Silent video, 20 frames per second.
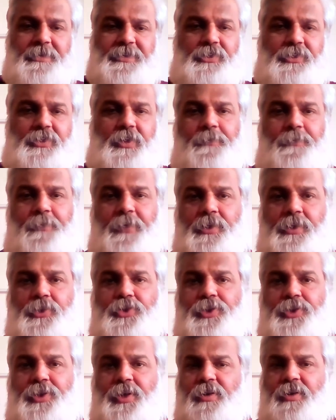as a software
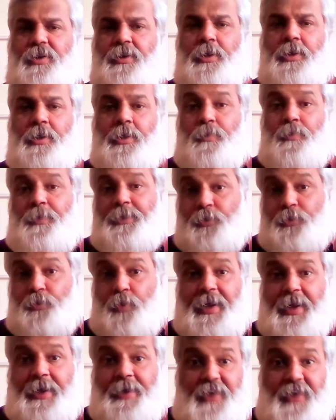engineer, which is
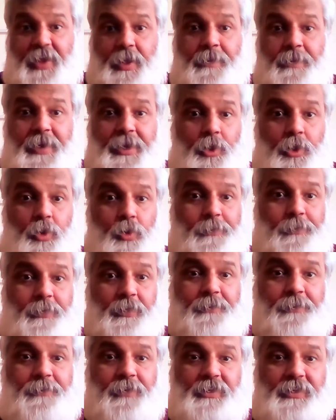what I'd recommend you do for
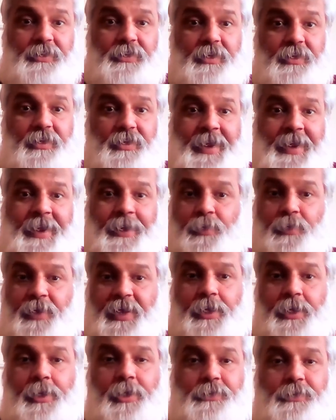the first 8 to
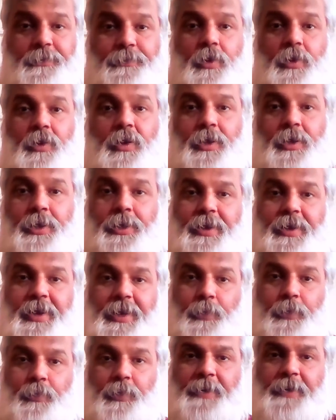10 years of your career
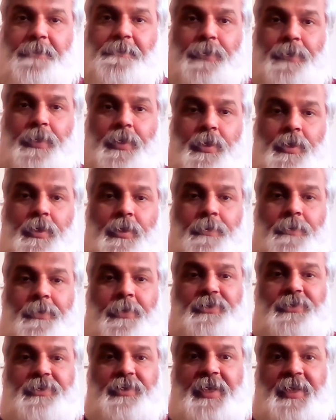anyway,
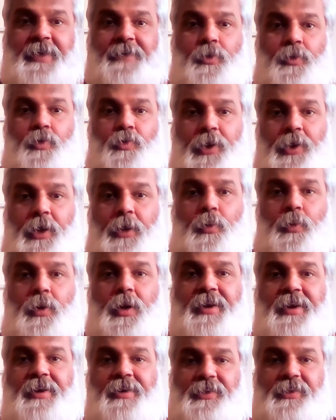because it'll give you real
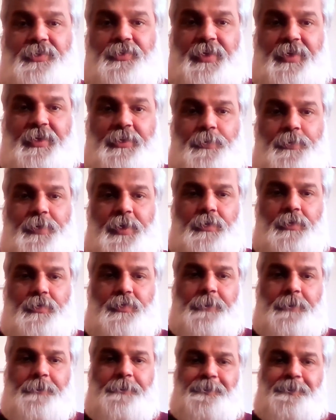world industry experience.